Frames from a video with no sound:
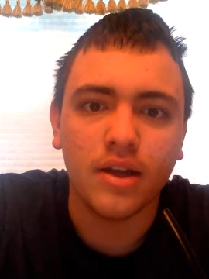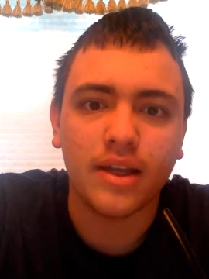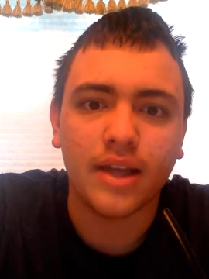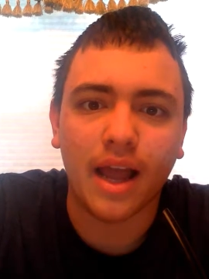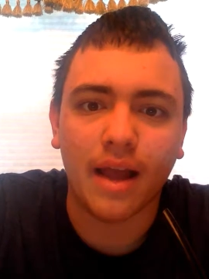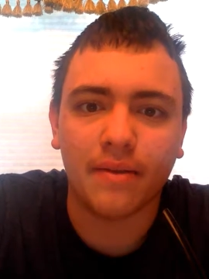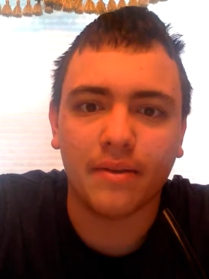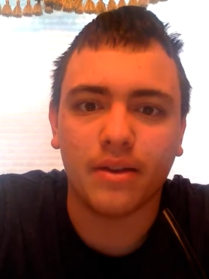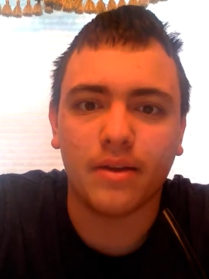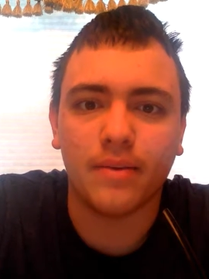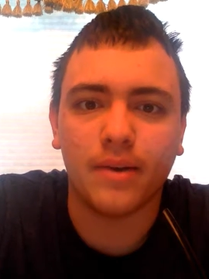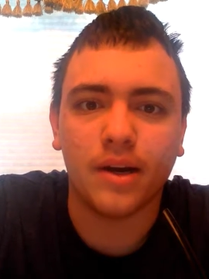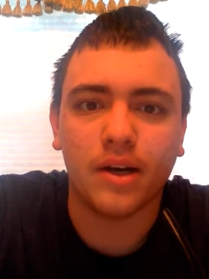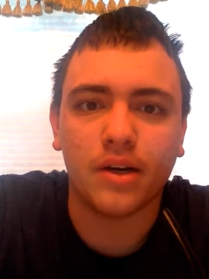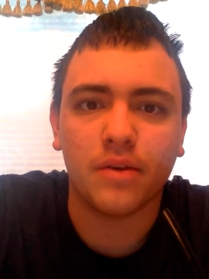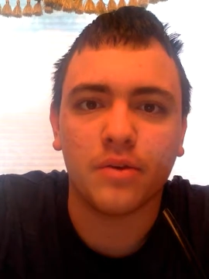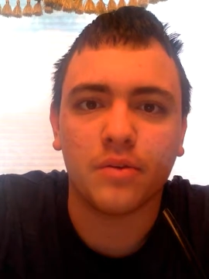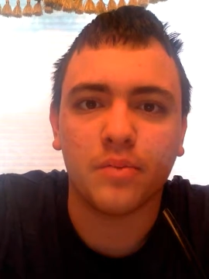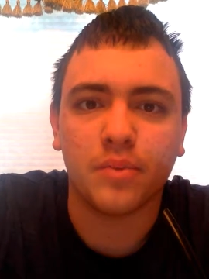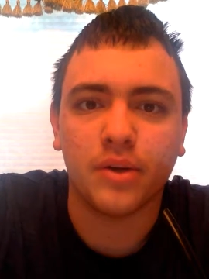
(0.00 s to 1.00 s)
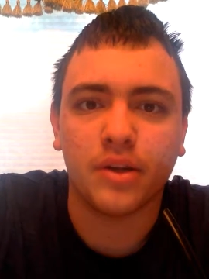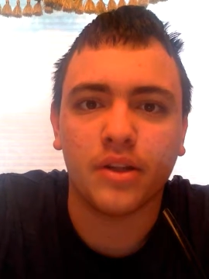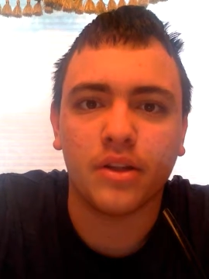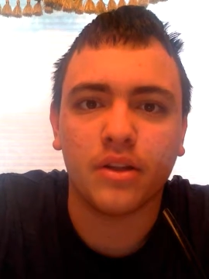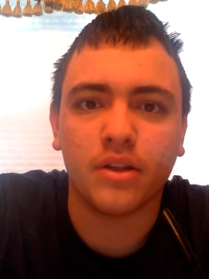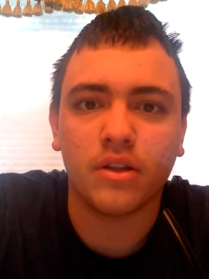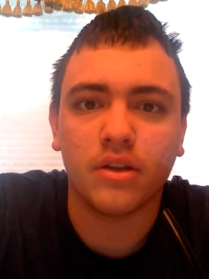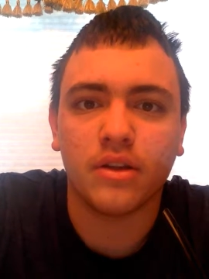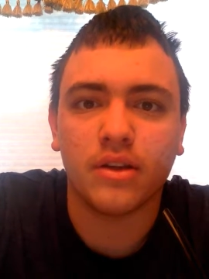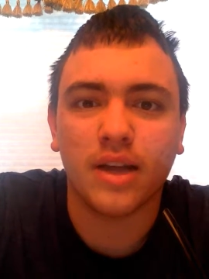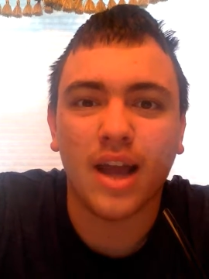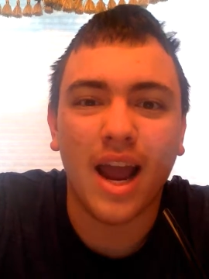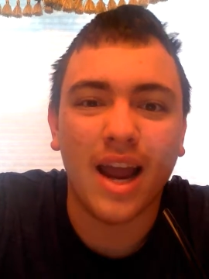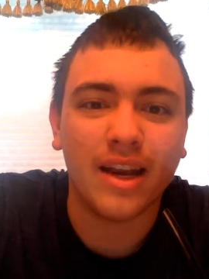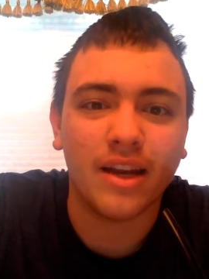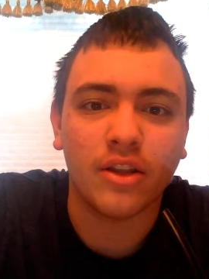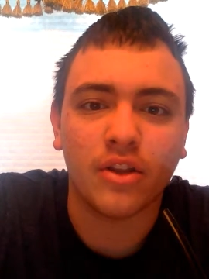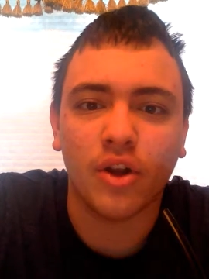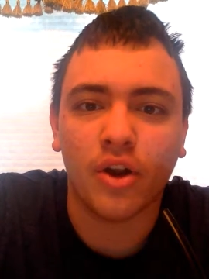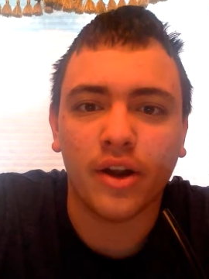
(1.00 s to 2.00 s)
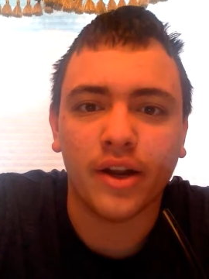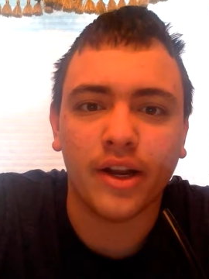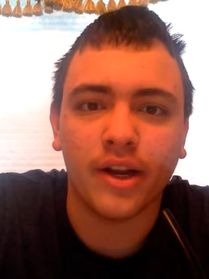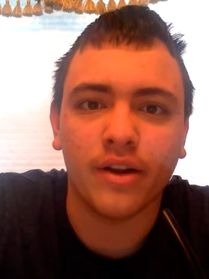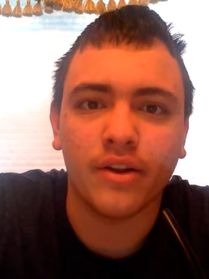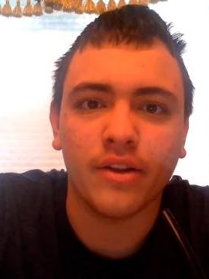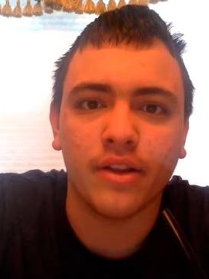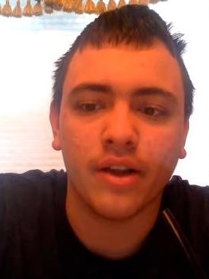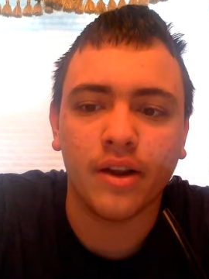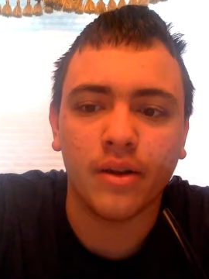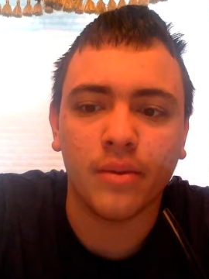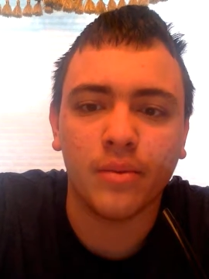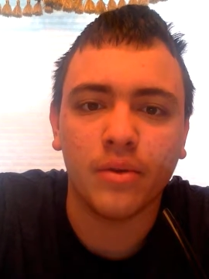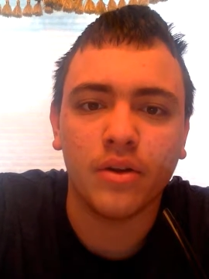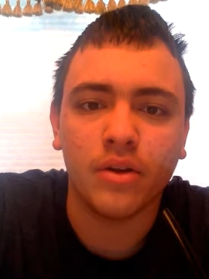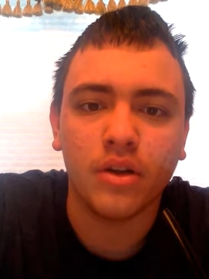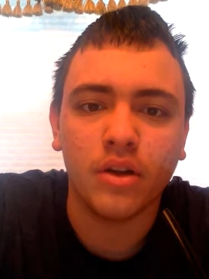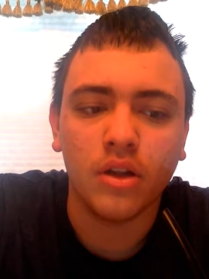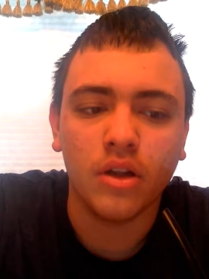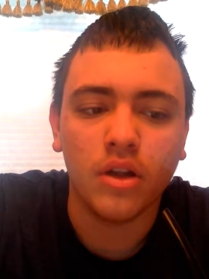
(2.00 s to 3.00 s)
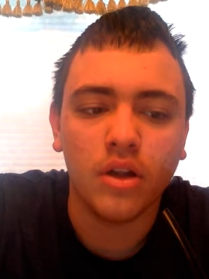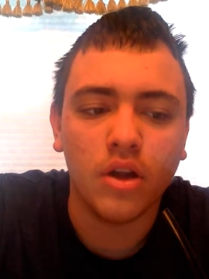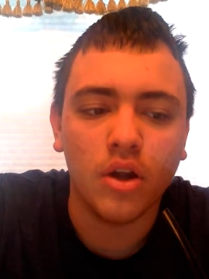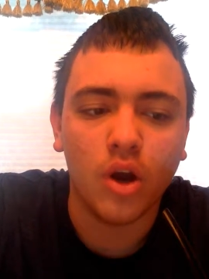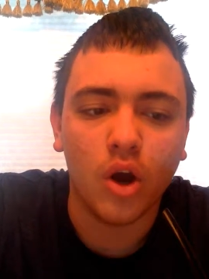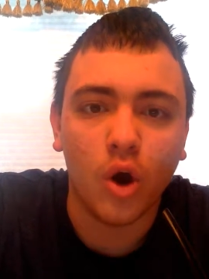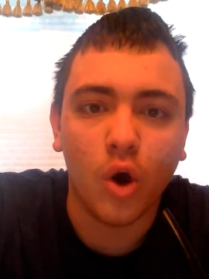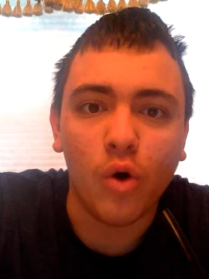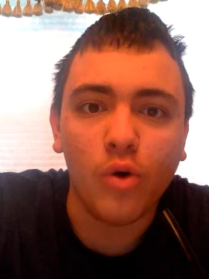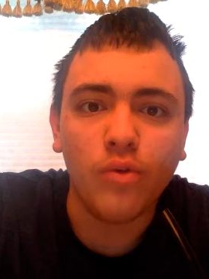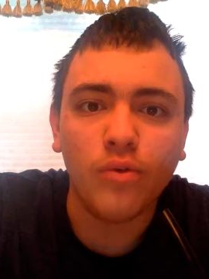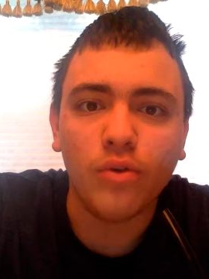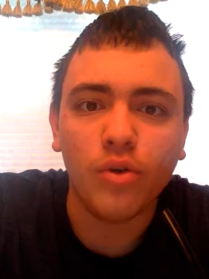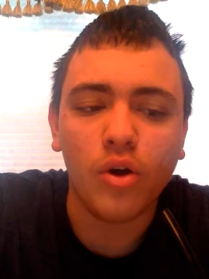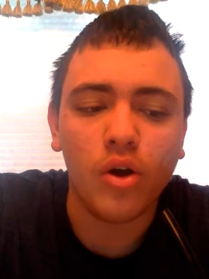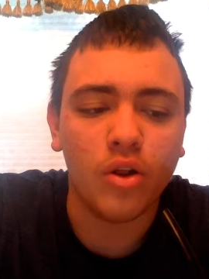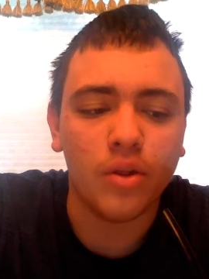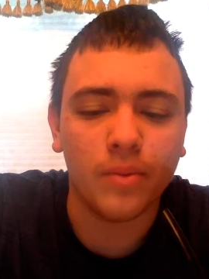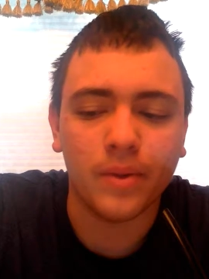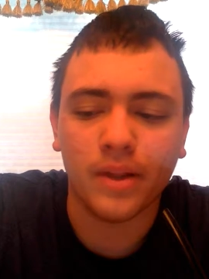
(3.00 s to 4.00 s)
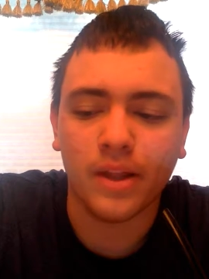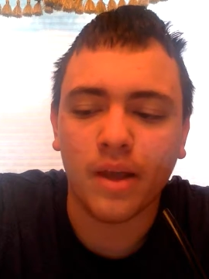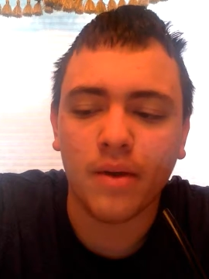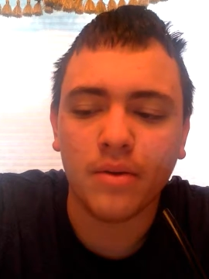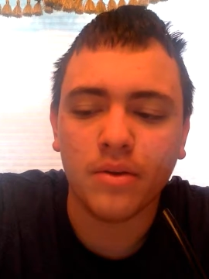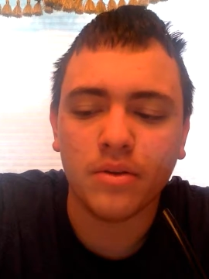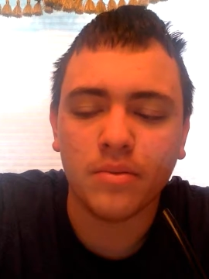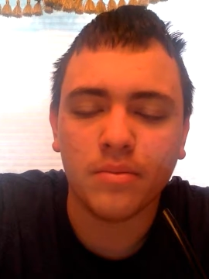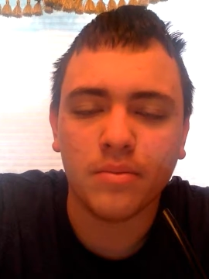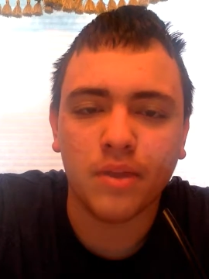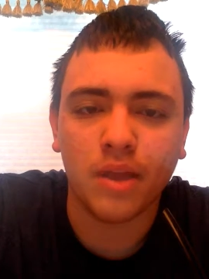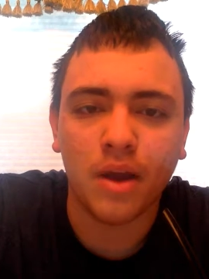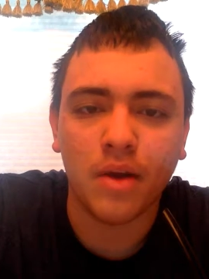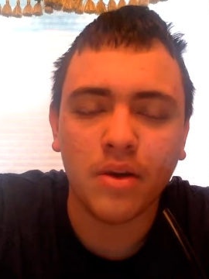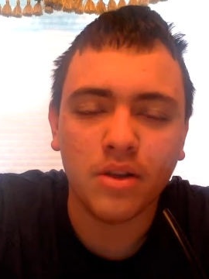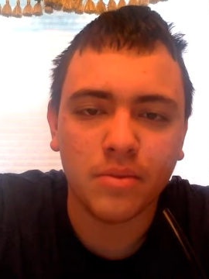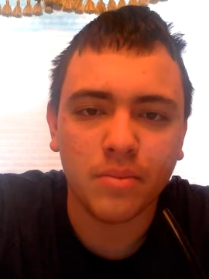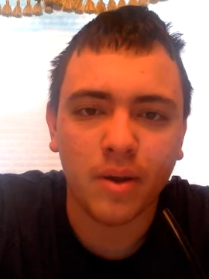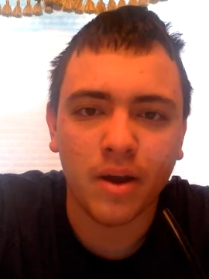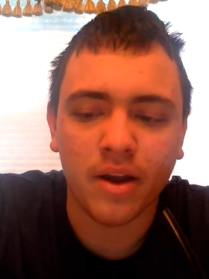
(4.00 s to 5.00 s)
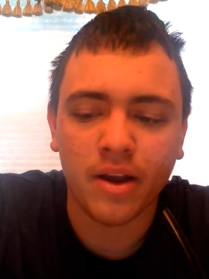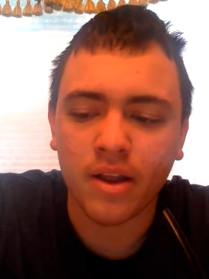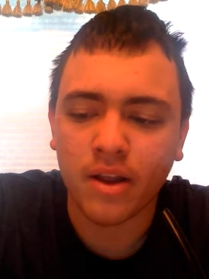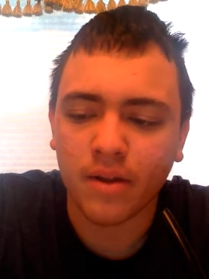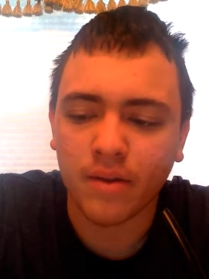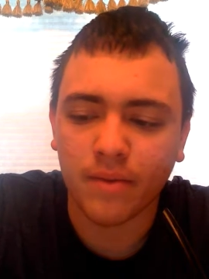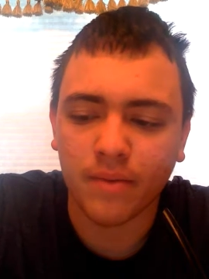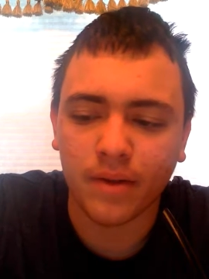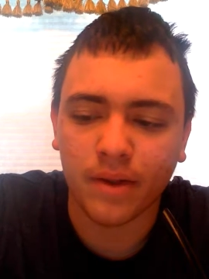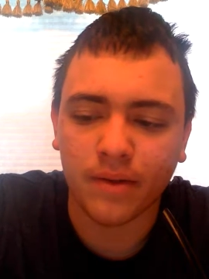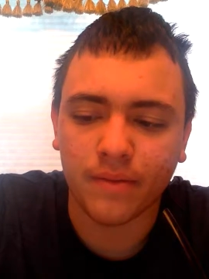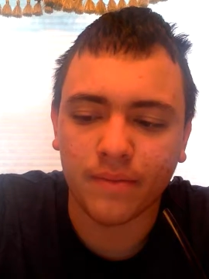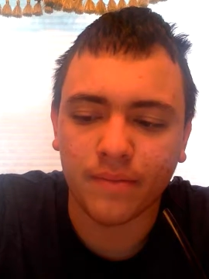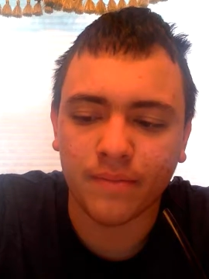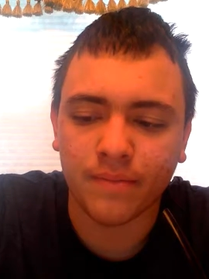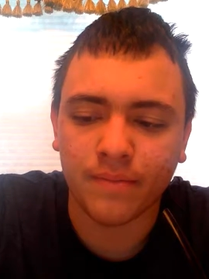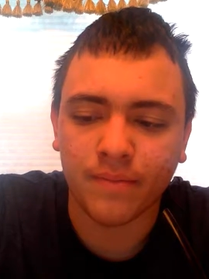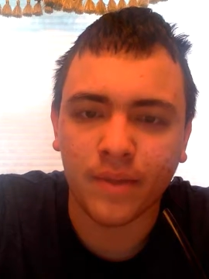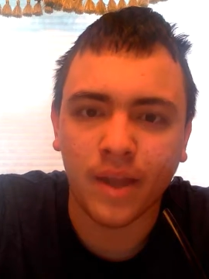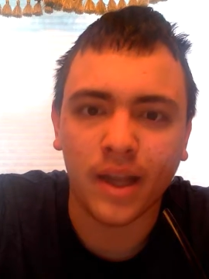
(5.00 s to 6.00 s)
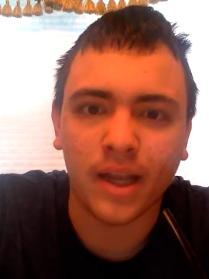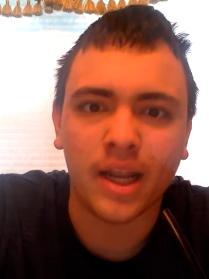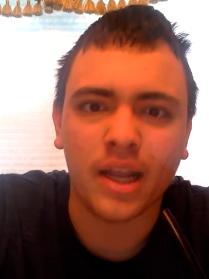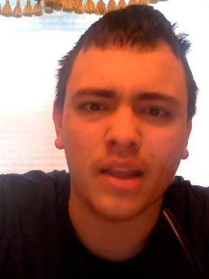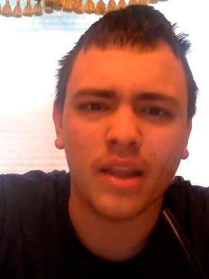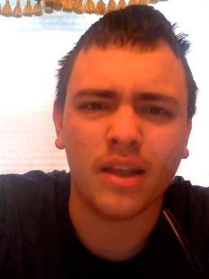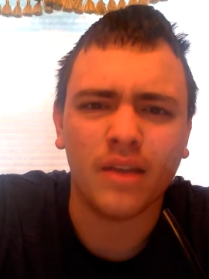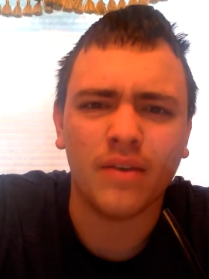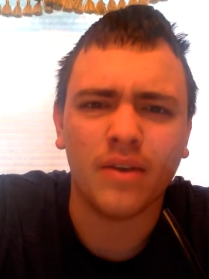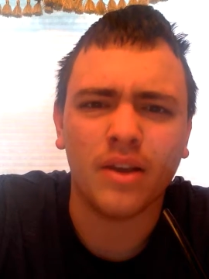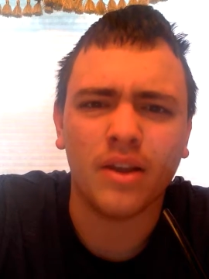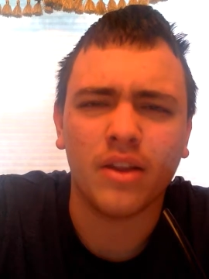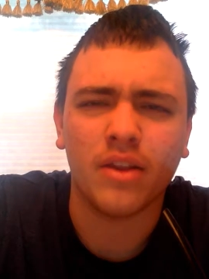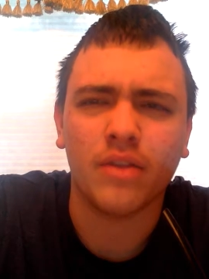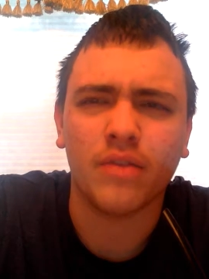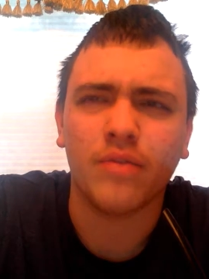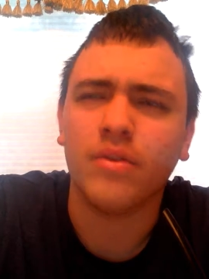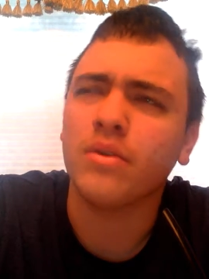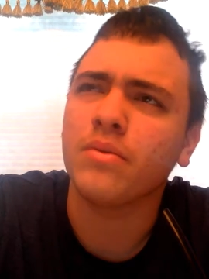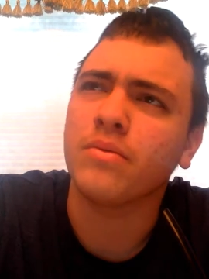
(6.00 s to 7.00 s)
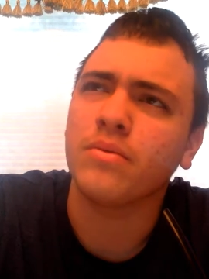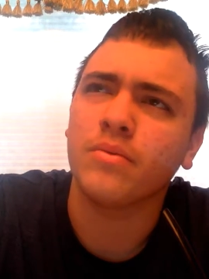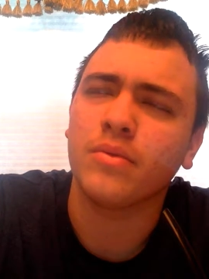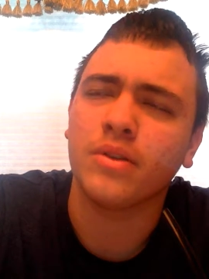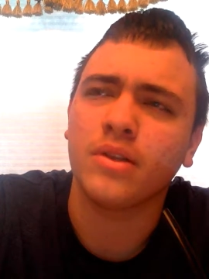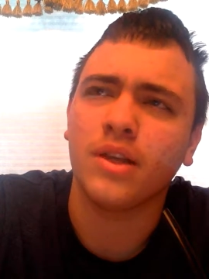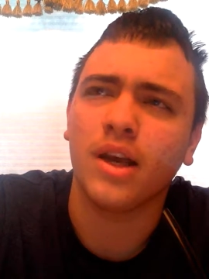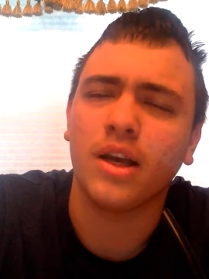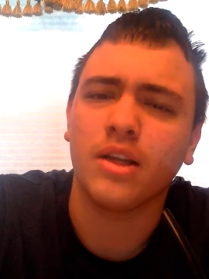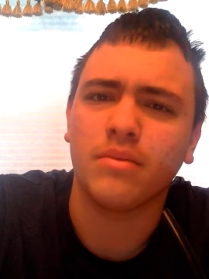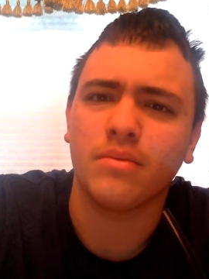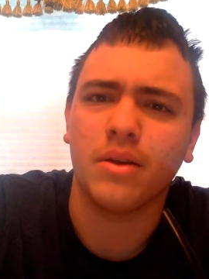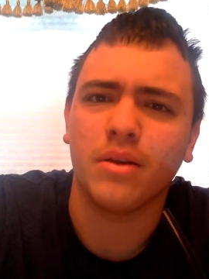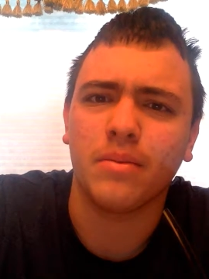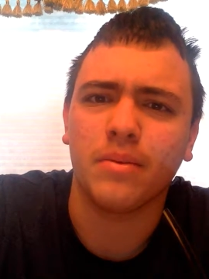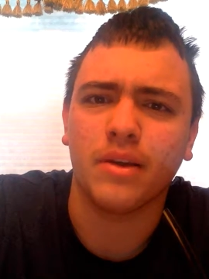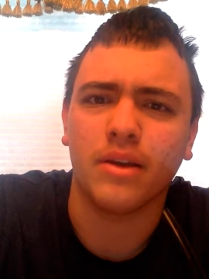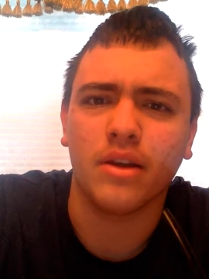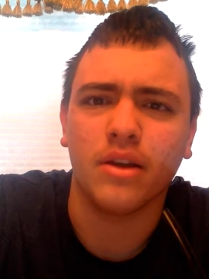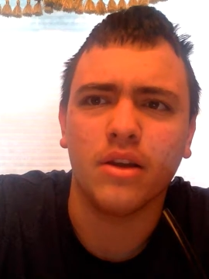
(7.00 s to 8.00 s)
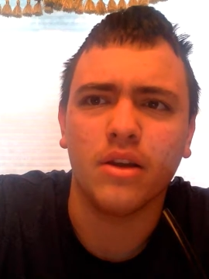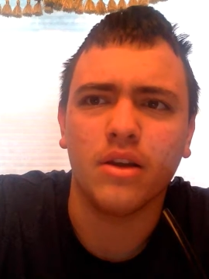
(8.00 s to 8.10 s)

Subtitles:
Captain America was pretty kind of dark here and there. But overall, I mean, that was about it. I mean, I can't think of any other films besides maybe,